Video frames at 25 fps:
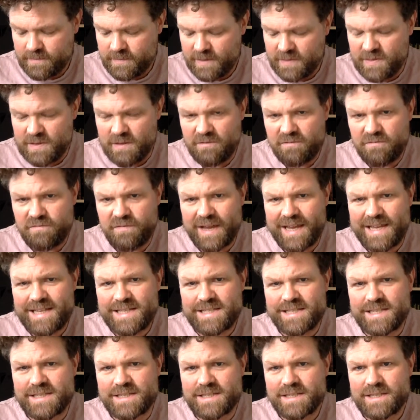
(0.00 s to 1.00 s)
And the
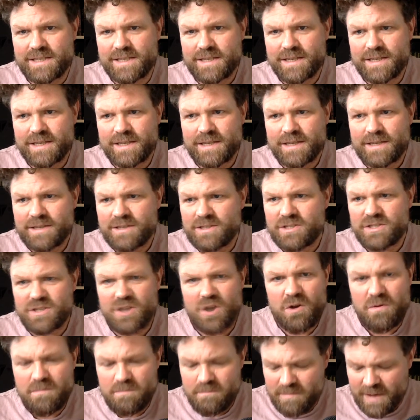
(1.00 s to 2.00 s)
faces,
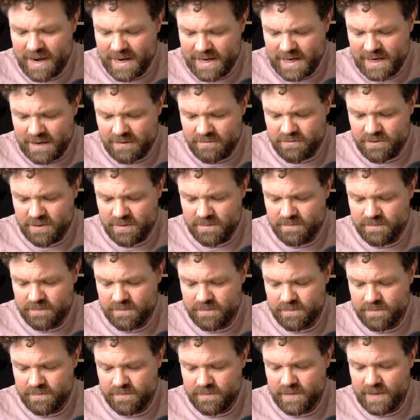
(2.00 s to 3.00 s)
so many of them.
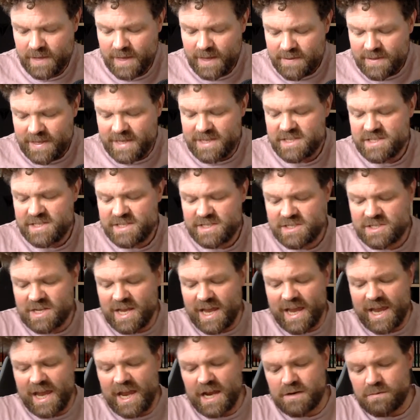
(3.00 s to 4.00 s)
They
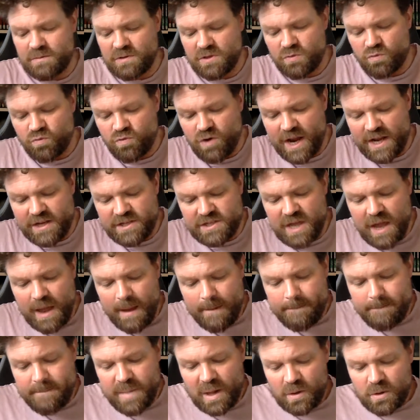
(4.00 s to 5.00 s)
stared with red,
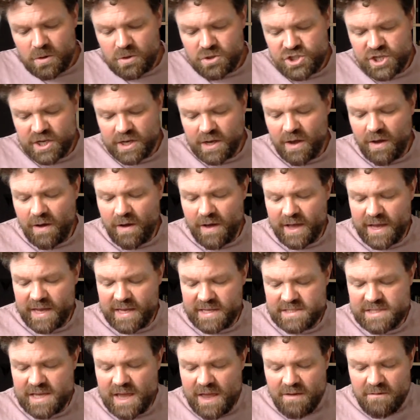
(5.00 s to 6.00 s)
bulging
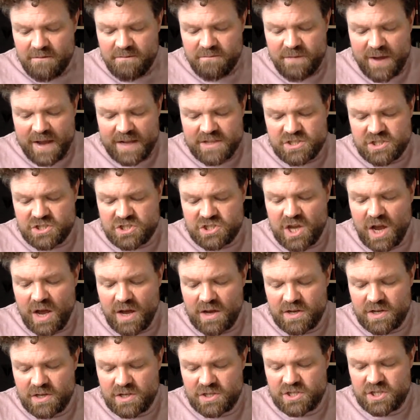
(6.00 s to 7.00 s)
eyes, fat
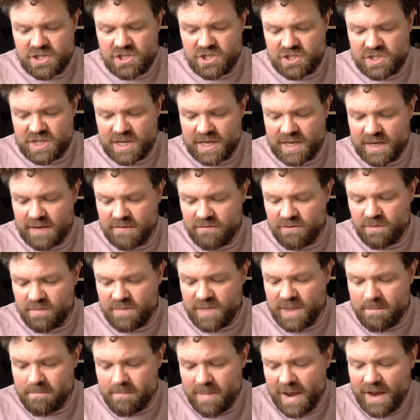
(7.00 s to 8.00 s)
tongues sticking from
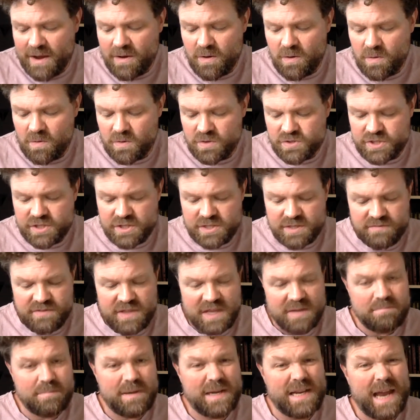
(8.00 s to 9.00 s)
their mouths as if
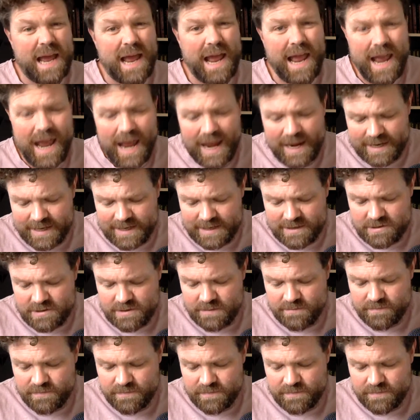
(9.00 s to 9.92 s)
they'd been hanged.